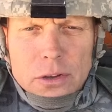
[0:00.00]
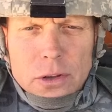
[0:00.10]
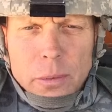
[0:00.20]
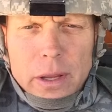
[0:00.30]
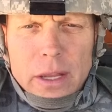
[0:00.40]

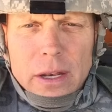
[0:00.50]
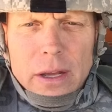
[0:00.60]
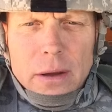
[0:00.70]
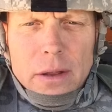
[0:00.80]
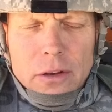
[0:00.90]
so that we
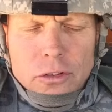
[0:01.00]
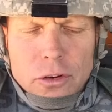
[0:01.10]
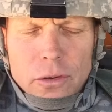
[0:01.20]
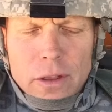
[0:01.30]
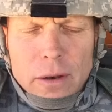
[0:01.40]
can
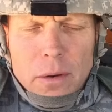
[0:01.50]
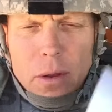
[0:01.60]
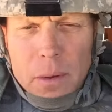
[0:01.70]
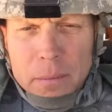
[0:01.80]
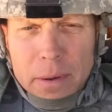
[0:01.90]
ensure that
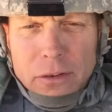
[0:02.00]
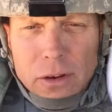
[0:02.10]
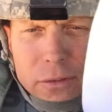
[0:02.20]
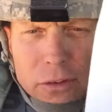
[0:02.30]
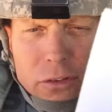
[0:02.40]
based
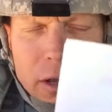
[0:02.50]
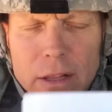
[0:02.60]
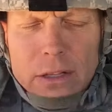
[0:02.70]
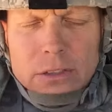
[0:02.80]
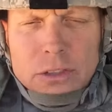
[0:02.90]
on this
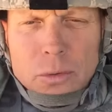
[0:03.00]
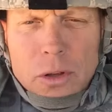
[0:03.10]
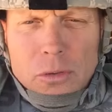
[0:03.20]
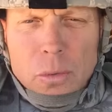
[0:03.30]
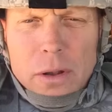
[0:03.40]
checklist as
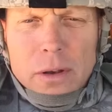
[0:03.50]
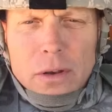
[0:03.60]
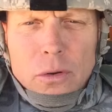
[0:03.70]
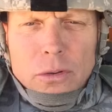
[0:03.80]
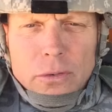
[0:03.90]
well as what
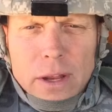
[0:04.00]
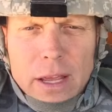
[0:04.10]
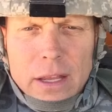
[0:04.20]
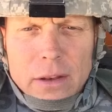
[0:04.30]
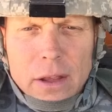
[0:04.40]
notes you've
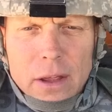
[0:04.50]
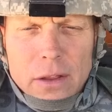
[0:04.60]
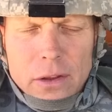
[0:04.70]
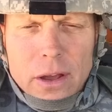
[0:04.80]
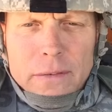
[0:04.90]
taken,
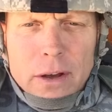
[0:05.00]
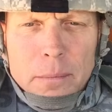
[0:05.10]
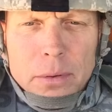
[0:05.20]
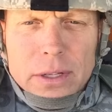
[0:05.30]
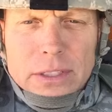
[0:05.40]
that you have a
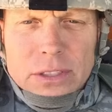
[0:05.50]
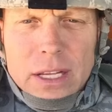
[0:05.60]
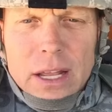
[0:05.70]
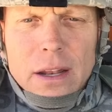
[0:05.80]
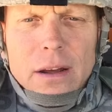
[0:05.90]
complete
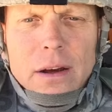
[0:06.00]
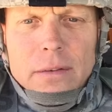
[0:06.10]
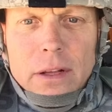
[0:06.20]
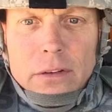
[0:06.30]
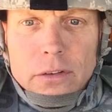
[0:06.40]
set
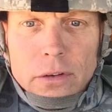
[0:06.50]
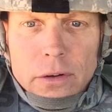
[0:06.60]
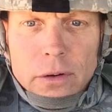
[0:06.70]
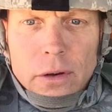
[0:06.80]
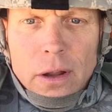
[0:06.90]
of lessons
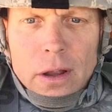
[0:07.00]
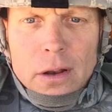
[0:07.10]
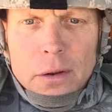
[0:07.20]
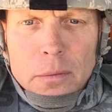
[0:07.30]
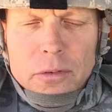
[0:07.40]
learned
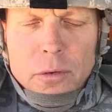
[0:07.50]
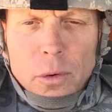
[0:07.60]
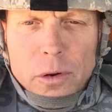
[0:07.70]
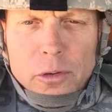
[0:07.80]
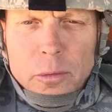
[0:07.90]
to move
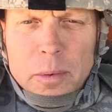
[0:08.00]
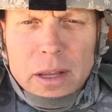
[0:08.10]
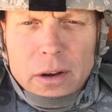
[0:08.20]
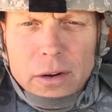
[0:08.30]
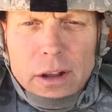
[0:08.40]
forward as we
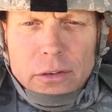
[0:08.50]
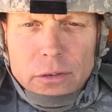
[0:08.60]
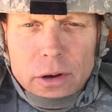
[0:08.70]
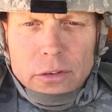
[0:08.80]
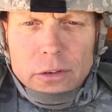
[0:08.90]
begin our National
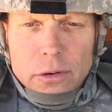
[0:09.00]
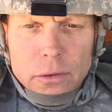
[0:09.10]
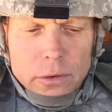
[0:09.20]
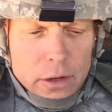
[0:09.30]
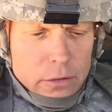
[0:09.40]
Training Center
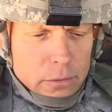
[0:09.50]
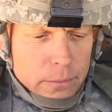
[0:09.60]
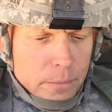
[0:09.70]
rotation.